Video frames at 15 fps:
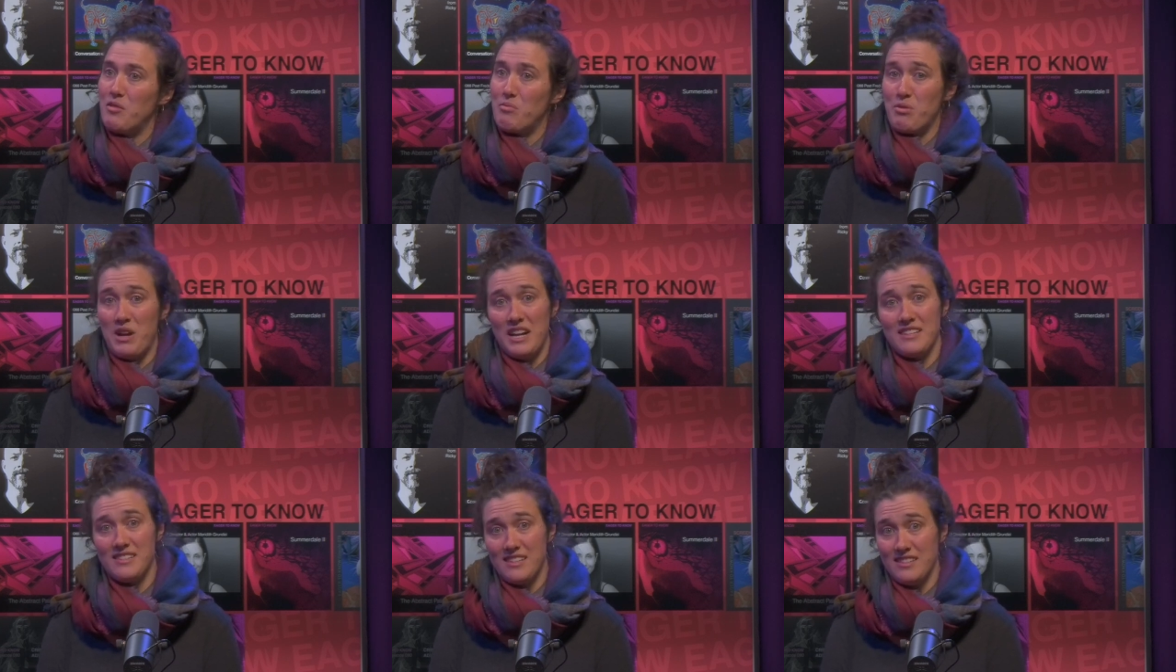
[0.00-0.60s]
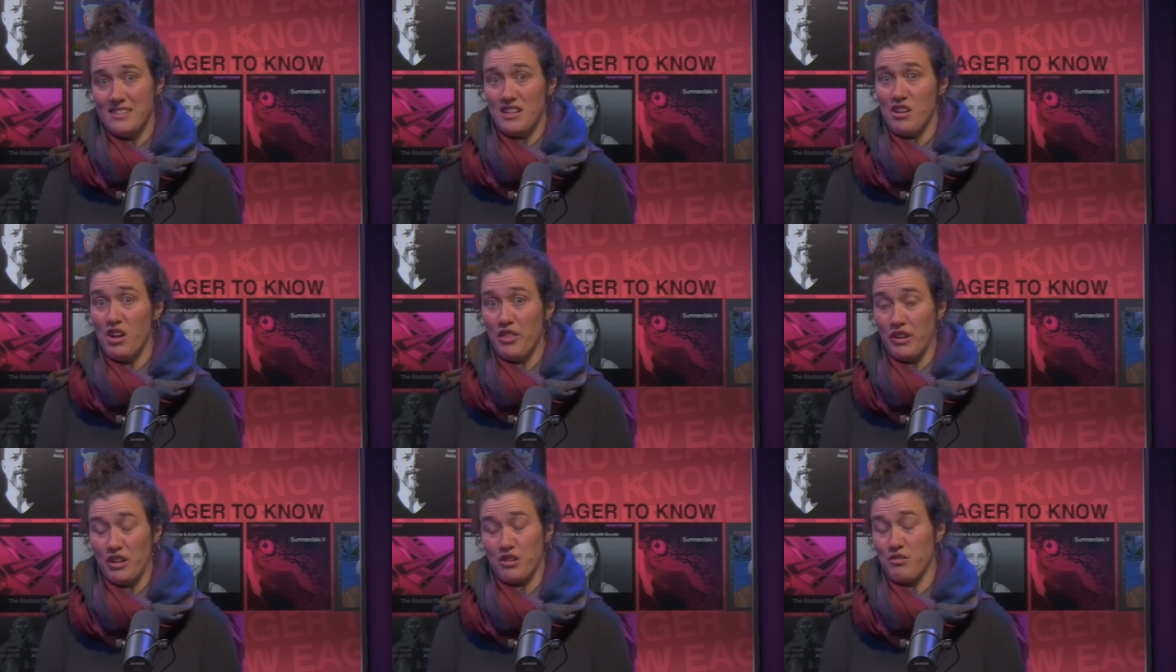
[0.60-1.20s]
processing
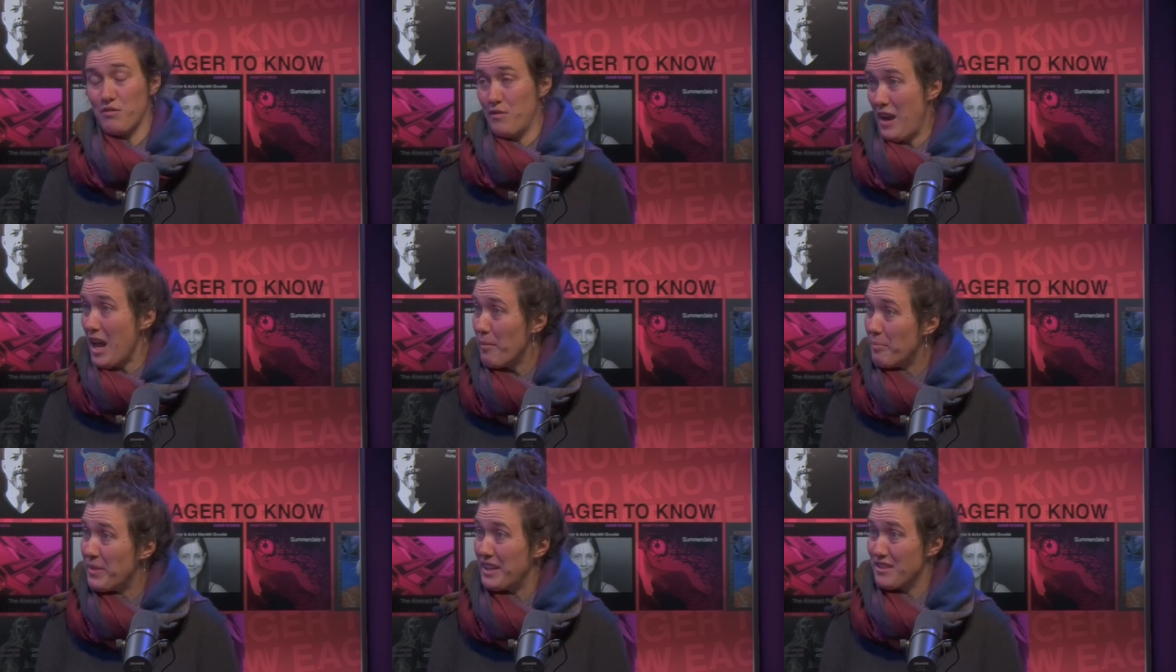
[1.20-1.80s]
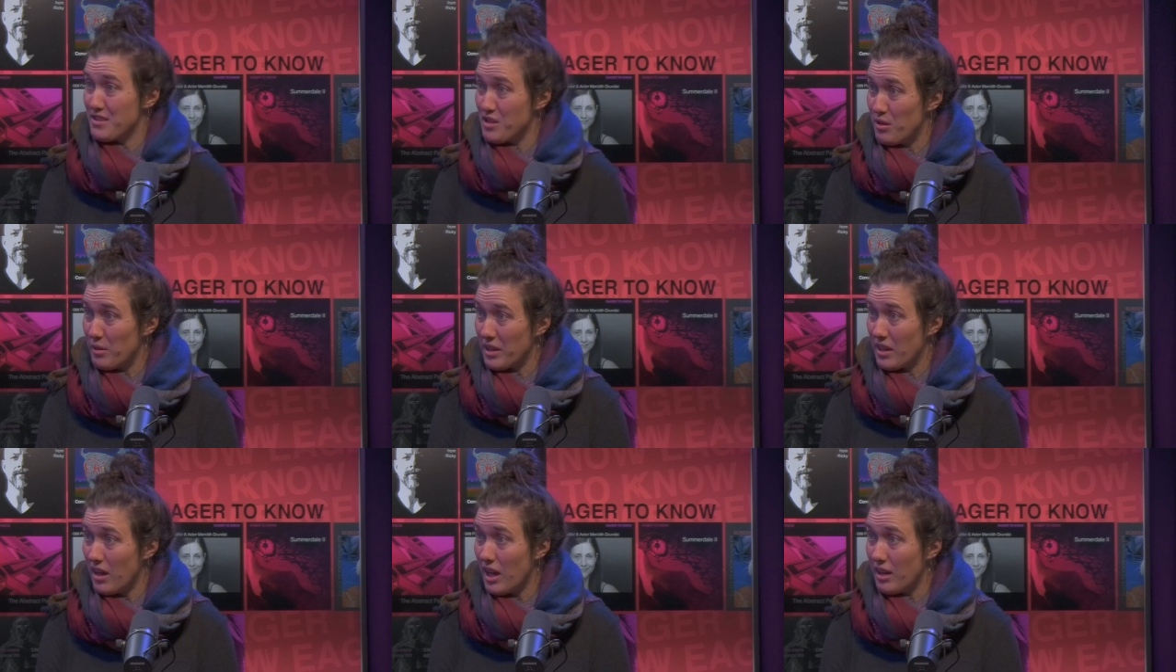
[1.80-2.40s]
all the crap that's
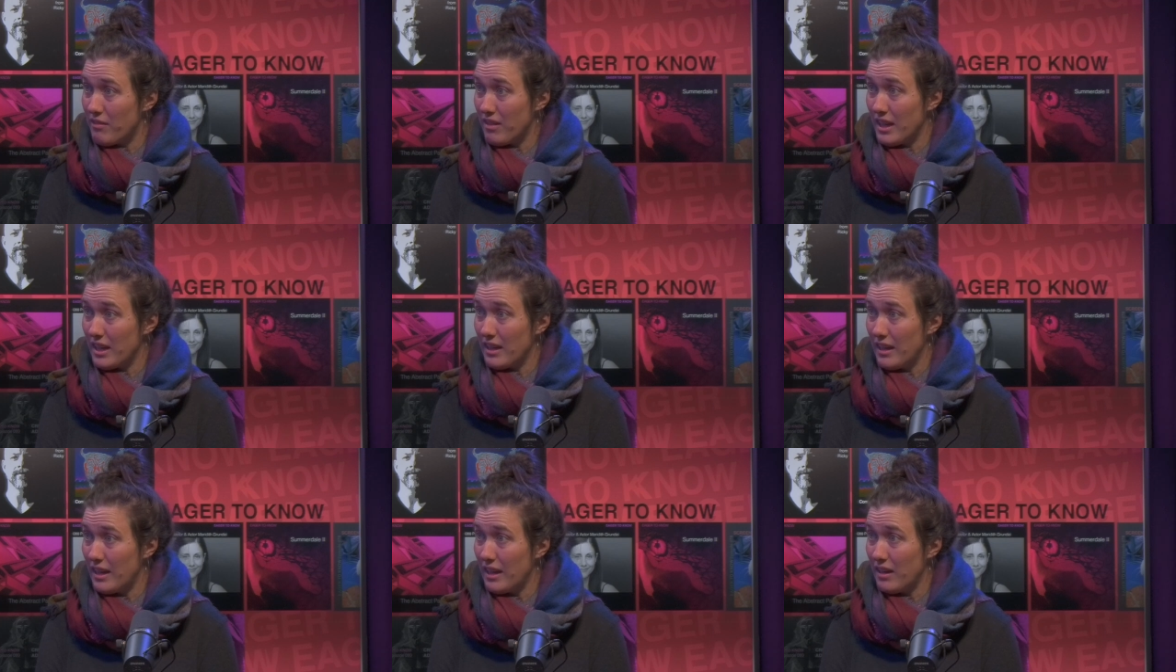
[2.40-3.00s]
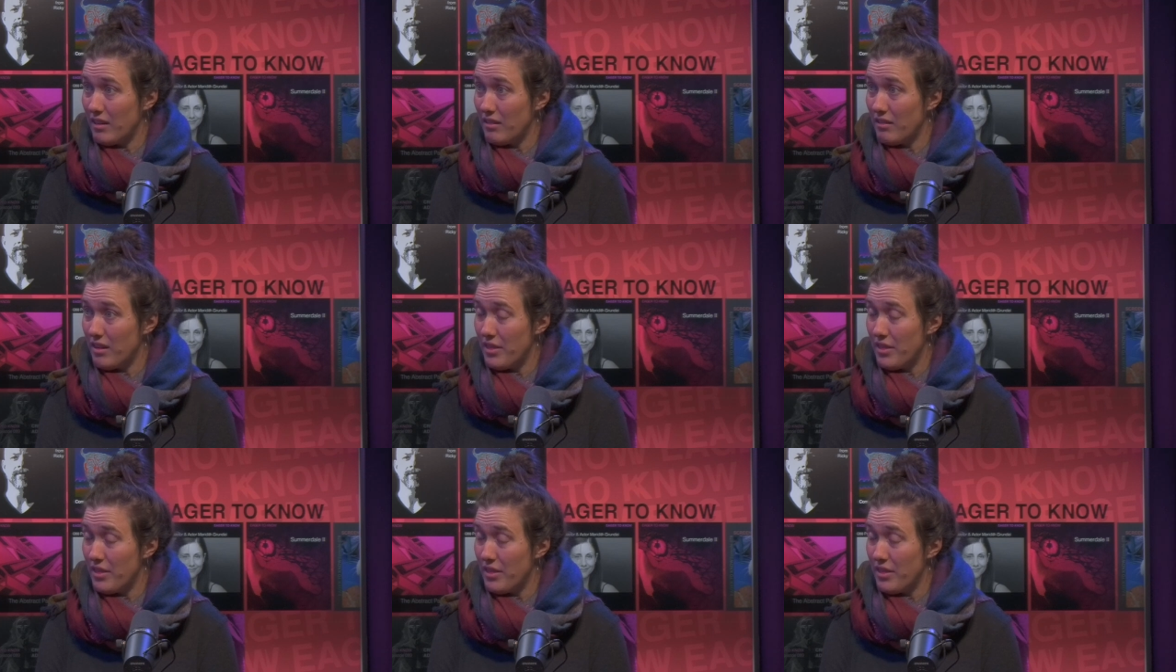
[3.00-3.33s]
going on right now.